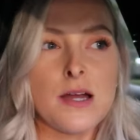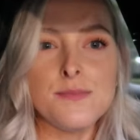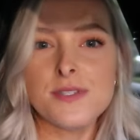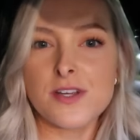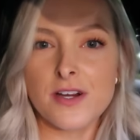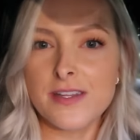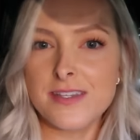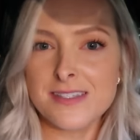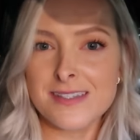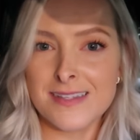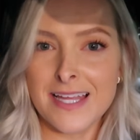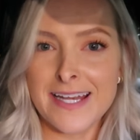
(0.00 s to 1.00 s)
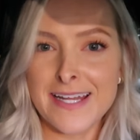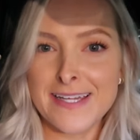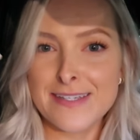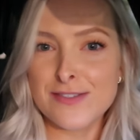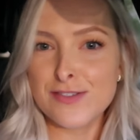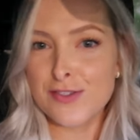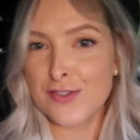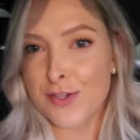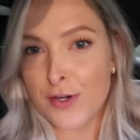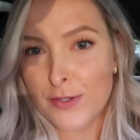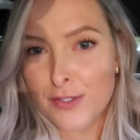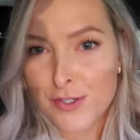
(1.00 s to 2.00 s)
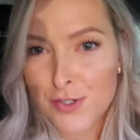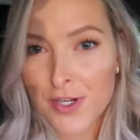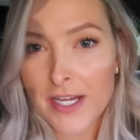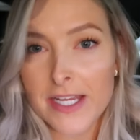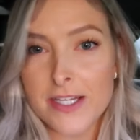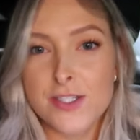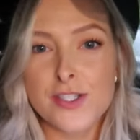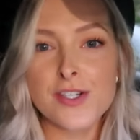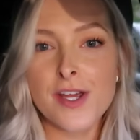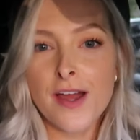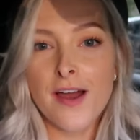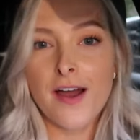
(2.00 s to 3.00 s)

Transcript: I'm sorry, this lighting is so strange.